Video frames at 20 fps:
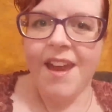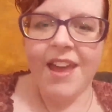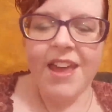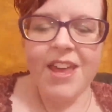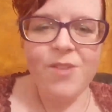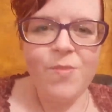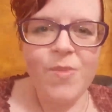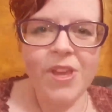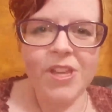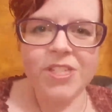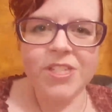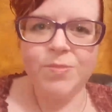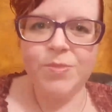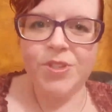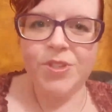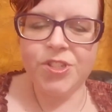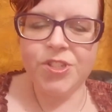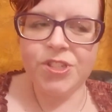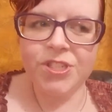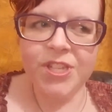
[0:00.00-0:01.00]
it makes me
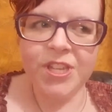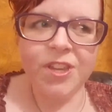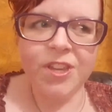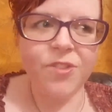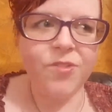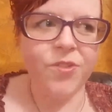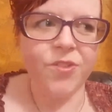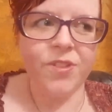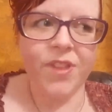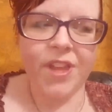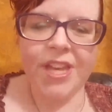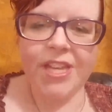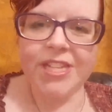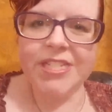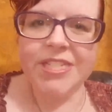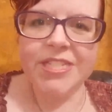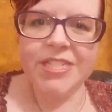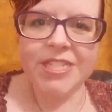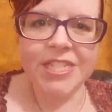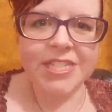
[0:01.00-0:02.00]
sick for like
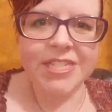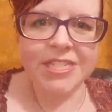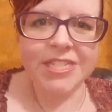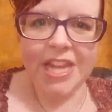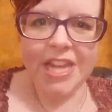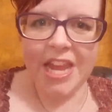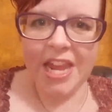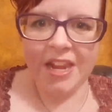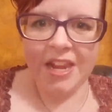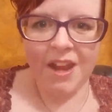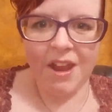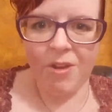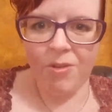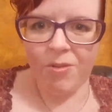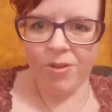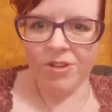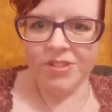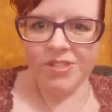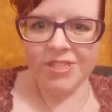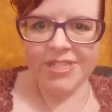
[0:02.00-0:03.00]
6 to 8
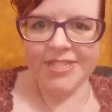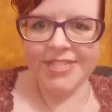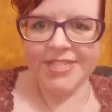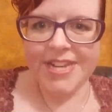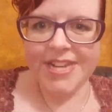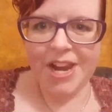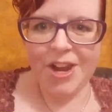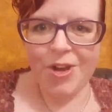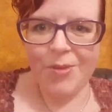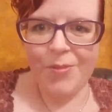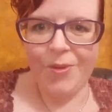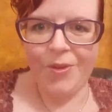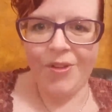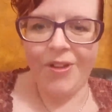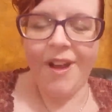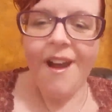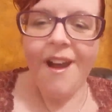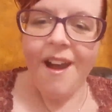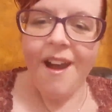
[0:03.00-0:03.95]
hours. It's terrible.